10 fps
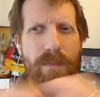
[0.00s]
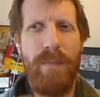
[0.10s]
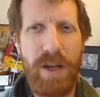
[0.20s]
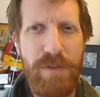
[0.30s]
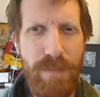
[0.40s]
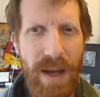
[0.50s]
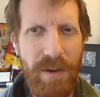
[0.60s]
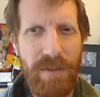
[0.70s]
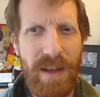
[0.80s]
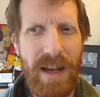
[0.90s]
much
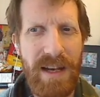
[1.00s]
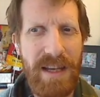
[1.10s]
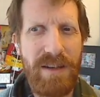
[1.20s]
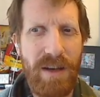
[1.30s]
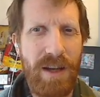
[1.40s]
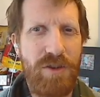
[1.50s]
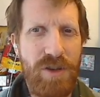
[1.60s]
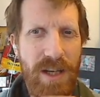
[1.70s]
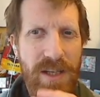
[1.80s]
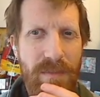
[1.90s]
better that I need to
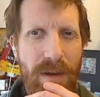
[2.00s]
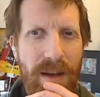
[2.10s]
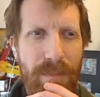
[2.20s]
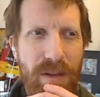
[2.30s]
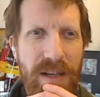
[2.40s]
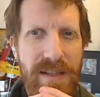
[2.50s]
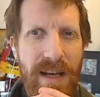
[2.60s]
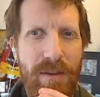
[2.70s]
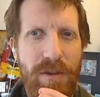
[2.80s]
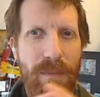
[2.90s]
adjust my
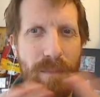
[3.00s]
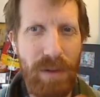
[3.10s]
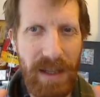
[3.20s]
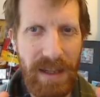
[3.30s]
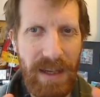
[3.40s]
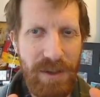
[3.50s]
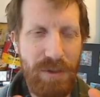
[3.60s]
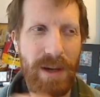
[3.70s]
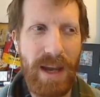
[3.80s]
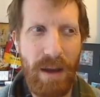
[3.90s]
playstyle completely
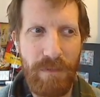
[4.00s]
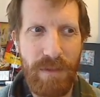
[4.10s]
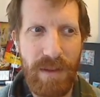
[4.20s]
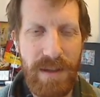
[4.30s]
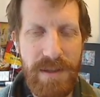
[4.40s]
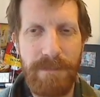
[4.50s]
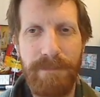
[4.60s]
to account for this?